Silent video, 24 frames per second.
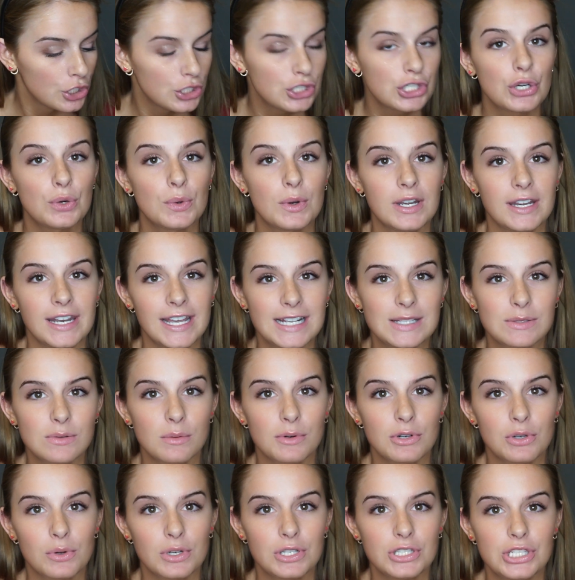So next what
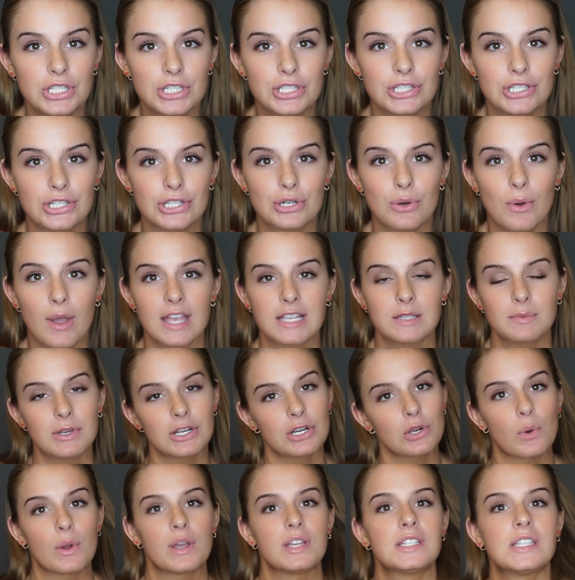we're going to do is we
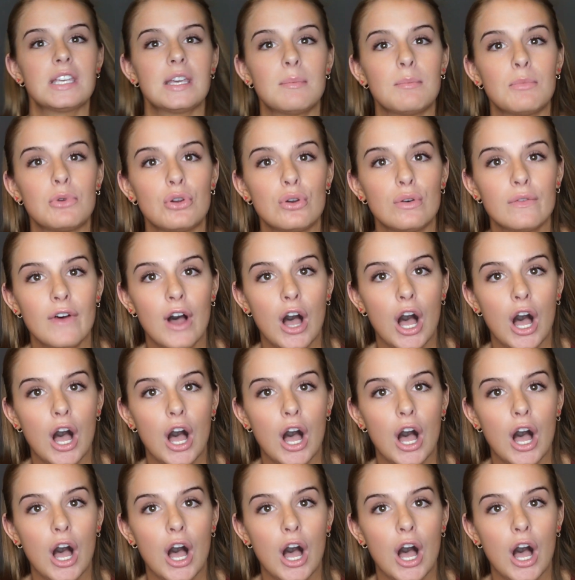are going to move